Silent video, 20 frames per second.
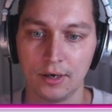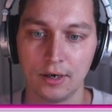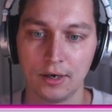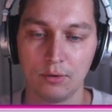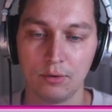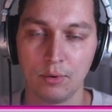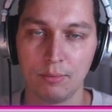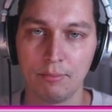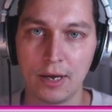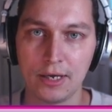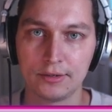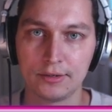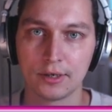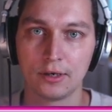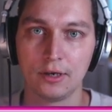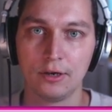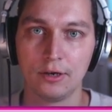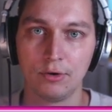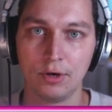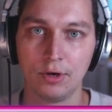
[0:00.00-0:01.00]
We
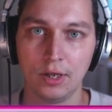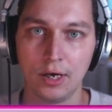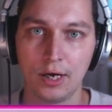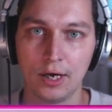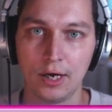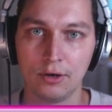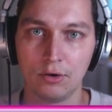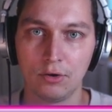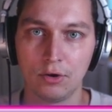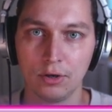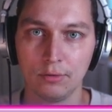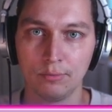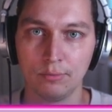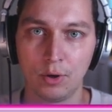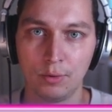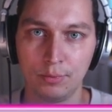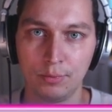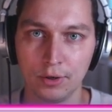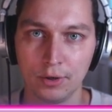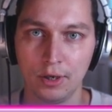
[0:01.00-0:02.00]
basically rely on
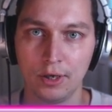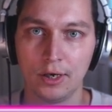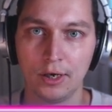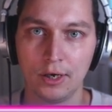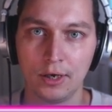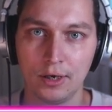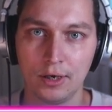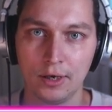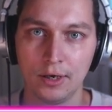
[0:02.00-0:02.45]
popular